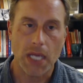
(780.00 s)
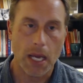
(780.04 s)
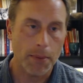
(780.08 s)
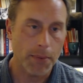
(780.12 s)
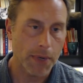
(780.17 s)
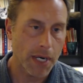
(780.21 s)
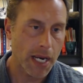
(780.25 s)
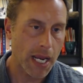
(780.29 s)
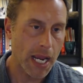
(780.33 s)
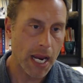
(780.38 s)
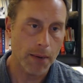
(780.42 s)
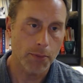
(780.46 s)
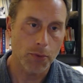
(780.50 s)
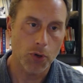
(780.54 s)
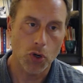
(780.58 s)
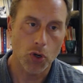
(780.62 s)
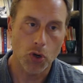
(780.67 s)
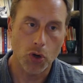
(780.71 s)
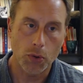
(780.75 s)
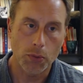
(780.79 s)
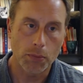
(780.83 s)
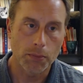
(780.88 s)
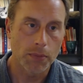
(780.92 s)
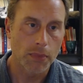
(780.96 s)
going to hammer
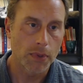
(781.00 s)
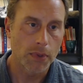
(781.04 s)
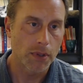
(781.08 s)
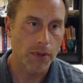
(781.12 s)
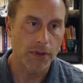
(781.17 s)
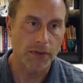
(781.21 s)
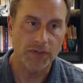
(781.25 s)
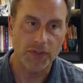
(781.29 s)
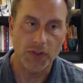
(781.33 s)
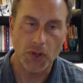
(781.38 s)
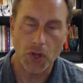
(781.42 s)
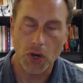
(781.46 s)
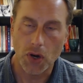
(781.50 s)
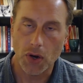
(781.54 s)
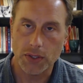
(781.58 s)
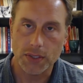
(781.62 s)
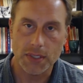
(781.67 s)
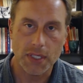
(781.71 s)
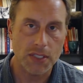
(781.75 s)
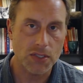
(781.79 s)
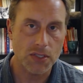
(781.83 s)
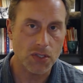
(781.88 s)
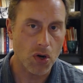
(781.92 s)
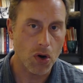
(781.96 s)
home the flaws.
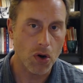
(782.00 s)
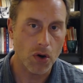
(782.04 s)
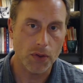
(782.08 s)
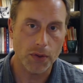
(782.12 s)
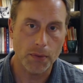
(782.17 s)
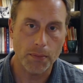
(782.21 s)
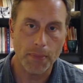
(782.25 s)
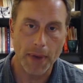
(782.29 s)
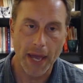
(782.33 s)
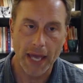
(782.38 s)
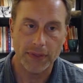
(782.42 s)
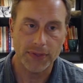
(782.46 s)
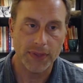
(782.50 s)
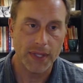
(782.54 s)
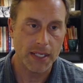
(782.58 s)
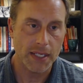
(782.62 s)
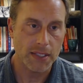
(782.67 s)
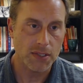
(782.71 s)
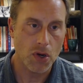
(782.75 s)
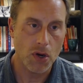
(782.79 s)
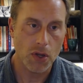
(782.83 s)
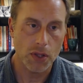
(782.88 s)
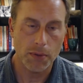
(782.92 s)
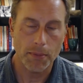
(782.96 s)
That's all the bad
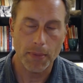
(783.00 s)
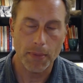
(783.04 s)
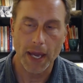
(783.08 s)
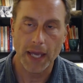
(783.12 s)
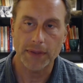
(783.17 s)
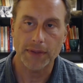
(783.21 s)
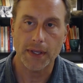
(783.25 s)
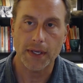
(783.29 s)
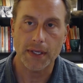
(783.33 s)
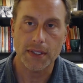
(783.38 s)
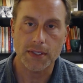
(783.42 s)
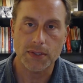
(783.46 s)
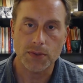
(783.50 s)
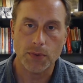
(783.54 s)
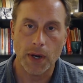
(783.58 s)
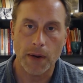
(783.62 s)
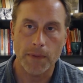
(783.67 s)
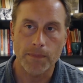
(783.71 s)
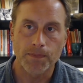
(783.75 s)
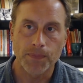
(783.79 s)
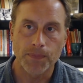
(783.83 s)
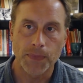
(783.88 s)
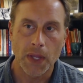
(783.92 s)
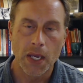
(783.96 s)
things, right?
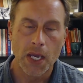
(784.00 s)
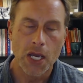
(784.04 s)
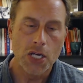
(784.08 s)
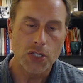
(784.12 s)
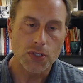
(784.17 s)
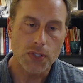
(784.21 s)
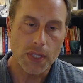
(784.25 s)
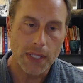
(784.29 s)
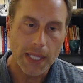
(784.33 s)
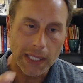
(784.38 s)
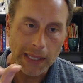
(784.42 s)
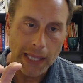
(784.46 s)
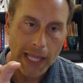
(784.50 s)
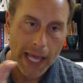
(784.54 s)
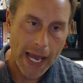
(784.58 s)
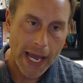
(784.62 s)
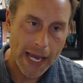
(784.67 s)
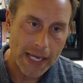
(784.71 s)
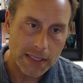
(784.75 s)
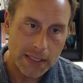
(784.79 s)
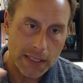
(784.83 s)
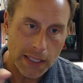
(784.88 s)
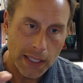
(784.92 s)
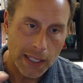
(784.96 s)
So
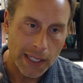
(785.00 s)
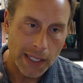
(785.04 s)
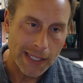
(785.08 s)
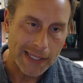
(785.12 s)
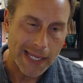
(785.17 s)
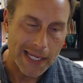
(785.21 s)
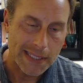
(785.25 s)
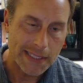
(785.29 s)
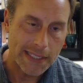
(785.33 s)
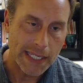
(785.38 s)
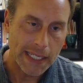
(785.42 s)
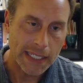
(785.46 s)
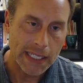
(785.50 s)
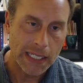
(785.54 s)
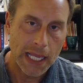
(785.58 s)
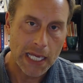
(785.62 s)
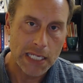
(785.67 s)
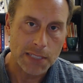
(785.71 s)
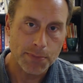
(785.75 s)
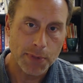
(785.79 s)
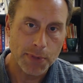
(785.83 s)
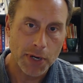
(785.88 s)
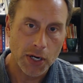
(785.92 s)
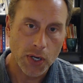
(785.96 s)
that second to last
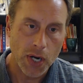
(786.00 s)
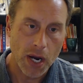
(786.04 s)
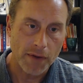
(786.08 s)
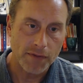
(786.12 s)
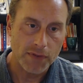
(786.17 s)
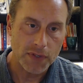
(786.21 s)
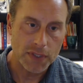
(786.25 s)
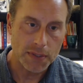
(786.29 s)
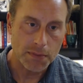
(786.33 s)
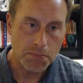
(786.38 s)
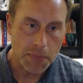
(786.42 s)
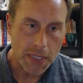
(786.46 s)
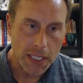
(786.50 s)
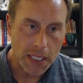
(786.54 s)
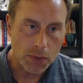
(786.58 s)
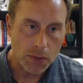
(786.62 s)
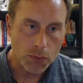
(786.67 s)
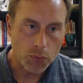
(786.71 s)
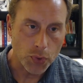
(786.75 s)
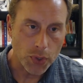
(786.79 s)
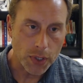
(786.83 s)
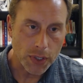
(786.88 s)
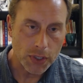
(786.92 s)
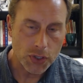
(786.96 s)
paragraph is me
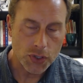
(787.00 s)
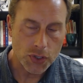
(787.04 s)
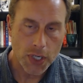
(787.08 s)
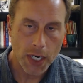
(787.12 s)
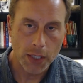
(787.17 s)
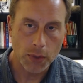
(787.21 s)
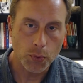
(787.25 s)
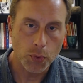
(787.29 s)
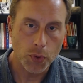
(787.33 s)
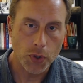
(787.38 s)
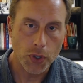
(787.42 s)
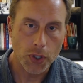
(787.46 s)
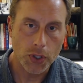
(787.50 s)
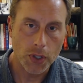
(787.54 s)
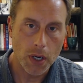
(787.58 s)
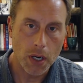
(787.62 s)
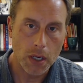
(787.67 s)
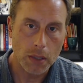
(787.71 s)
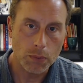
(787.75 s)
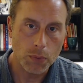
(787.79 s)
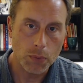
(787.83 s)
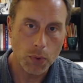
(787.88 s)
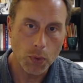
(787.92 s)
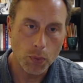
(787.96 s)
really trying to work on,
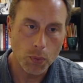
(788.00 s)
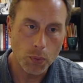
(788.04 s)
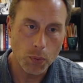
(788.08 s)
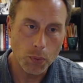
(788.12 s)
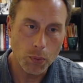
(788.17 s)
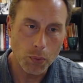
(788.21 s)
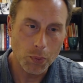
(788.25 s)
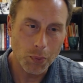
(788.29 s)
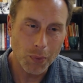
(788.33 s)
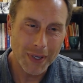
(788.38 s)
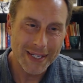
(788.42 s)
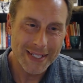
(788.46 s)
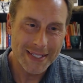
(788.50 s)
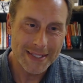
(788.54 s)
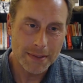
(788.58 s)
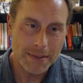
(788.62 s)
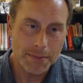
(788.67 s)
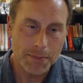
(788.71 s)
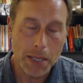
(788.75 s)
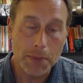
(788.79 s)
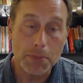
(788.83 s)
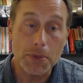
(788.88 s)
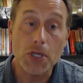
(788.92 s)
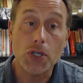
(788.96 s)
well, what is
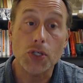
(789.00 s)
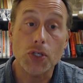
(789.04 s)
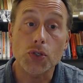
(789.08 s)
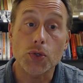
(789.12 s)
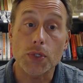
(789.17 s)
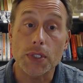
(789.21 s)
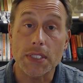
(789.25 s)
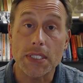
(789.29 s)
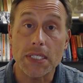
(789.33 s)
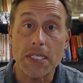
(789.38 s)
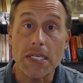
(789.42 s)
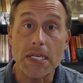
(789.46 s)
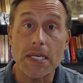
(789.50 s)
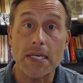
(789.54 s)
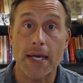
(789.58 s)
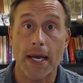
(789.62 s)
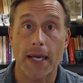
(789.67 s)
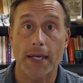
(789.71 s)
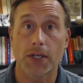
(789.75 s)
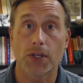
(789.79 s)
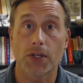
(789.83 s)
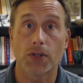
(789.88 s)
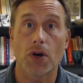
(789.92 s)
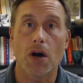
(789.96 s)
maybe a critique I
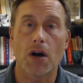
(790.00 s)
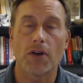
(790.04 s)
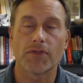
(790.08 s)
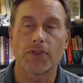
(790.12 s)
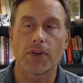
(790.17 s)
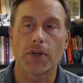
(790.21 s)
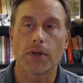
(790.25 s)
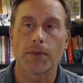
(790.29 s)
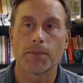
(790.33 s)
could offer,